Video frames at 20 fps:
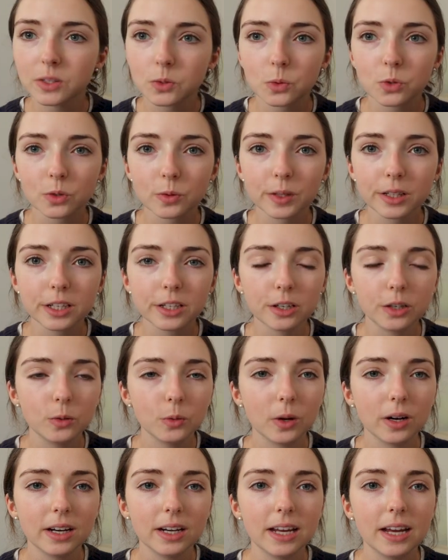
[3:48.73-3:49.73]
this was a really good
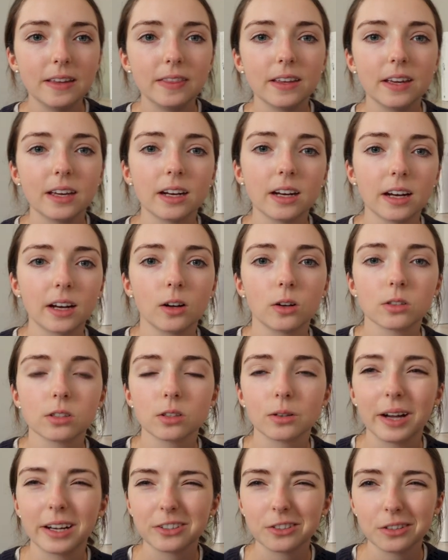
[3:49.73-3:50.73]
one. And then I
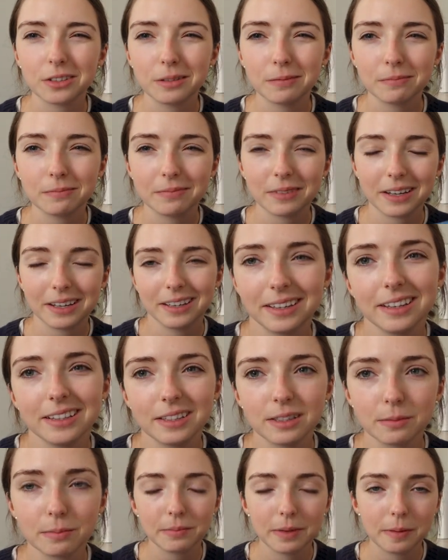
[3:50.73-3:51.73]
also actually
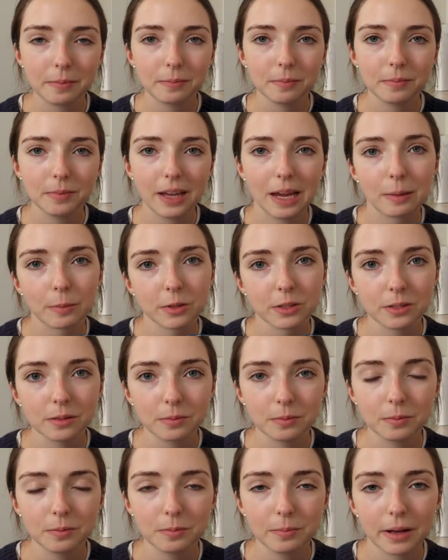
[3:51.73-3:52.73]
it's my
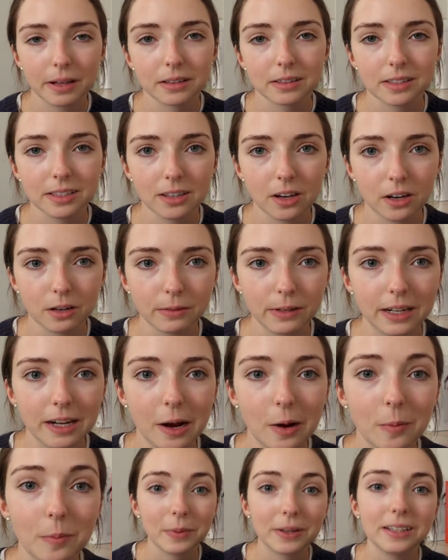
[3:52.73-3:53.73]
camera's balancing on it right
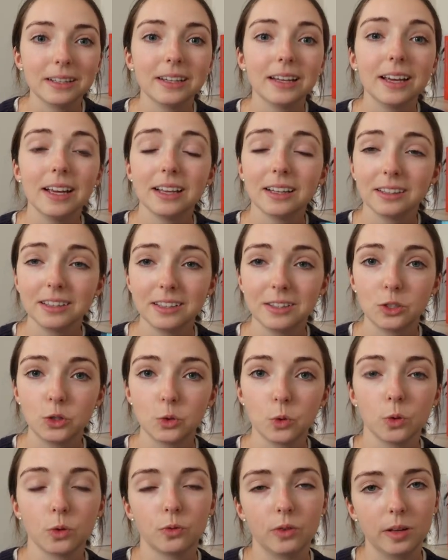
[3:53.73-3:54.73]
now, but Lisa
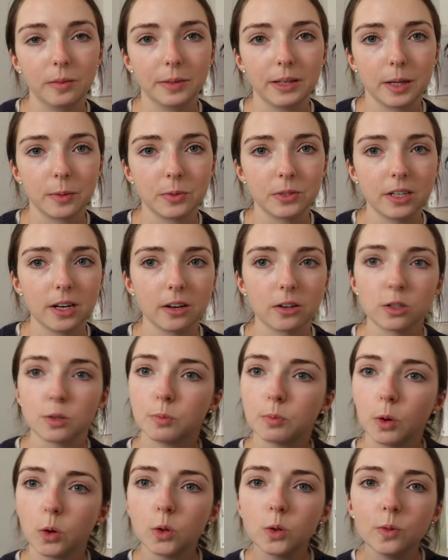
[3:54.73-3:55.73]
Jewell, The Family Upstairs.
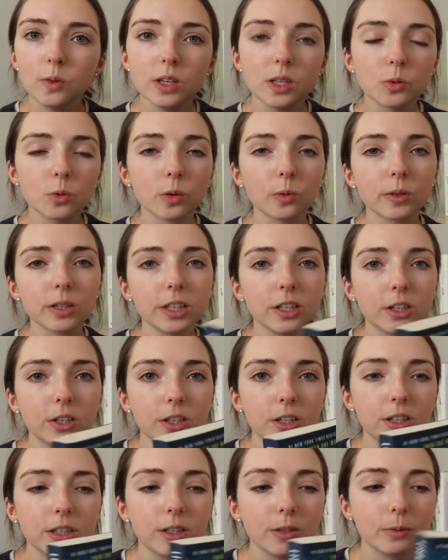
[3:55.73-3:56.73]
Both of these were really
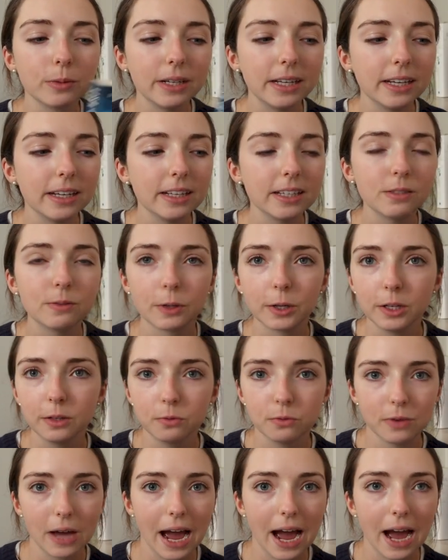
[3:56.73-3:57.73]
good reads, very
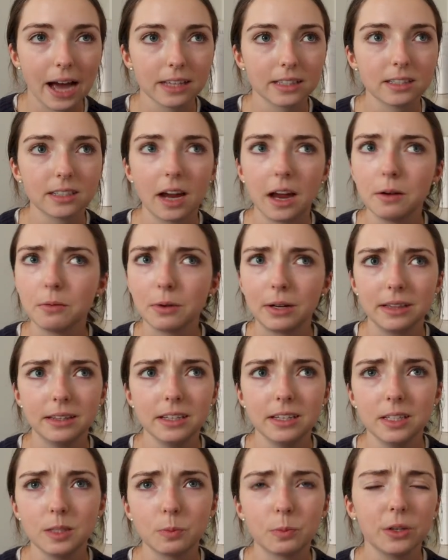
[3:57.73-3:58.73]
fast. I read
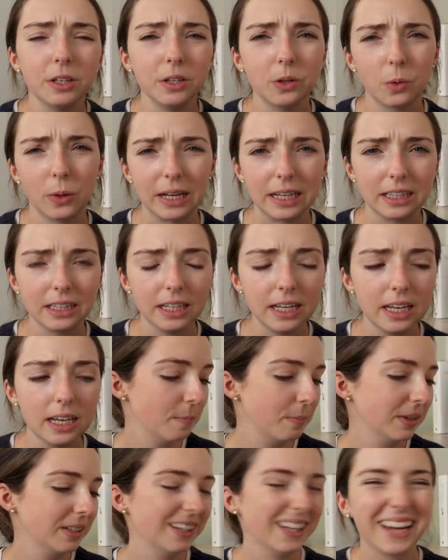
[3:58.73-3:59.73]
these pretty quickly,
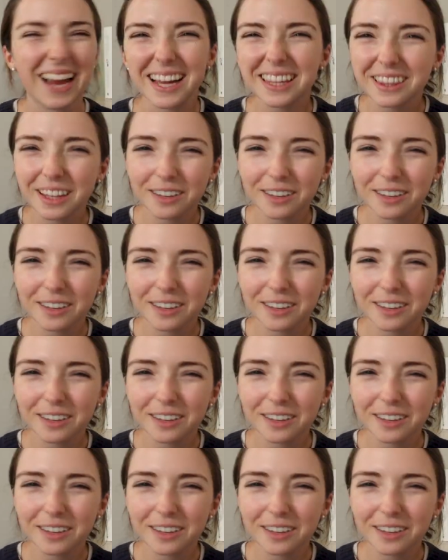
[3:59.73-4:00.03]
but like I